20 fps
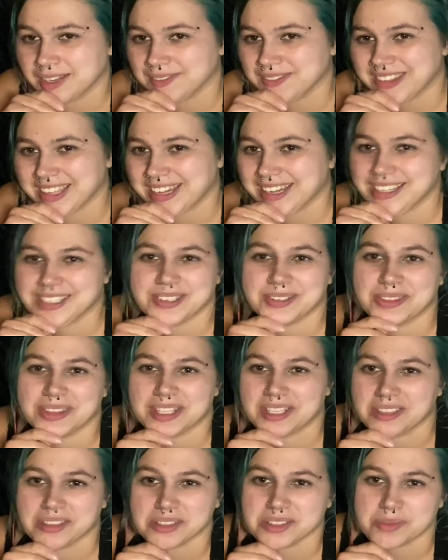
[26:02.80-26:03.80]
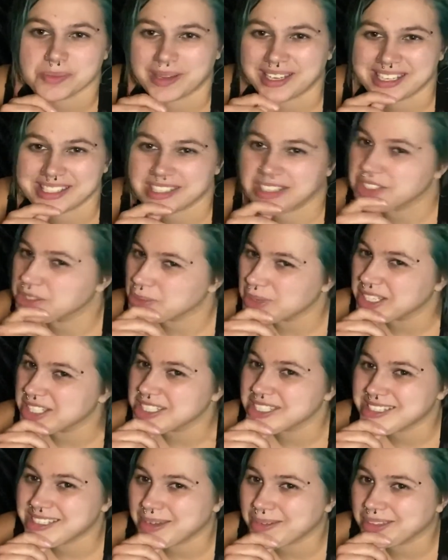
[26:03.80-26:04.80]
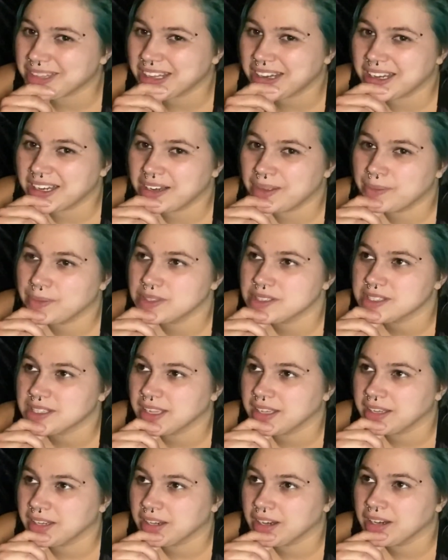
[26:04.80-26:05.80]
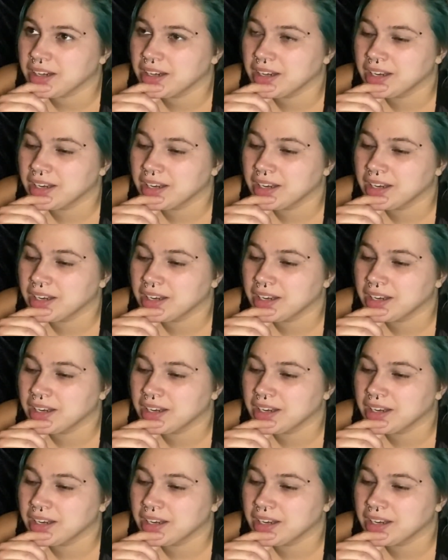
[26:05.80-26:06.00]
of that, I don't think there's many situations I would let anyone stay here.